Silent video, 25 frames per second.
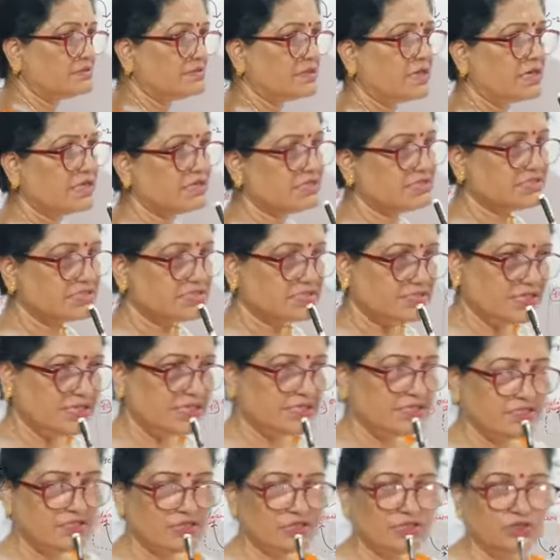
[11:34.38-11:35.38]
class
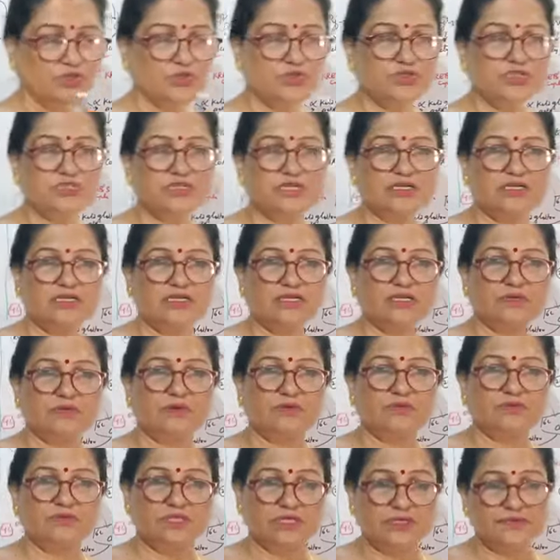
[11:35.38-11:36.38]
10th you studied
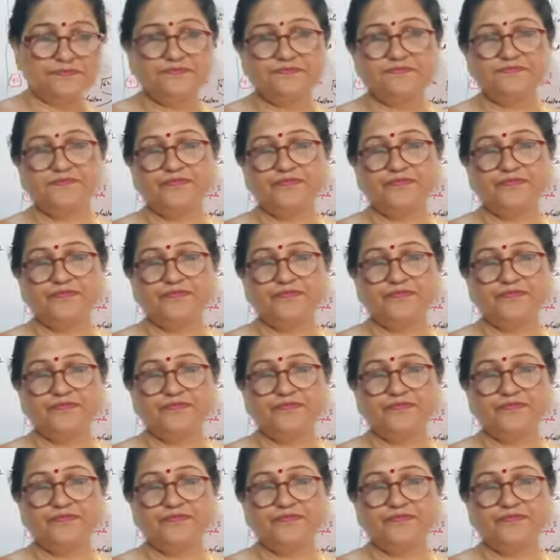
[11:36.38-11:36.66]
about the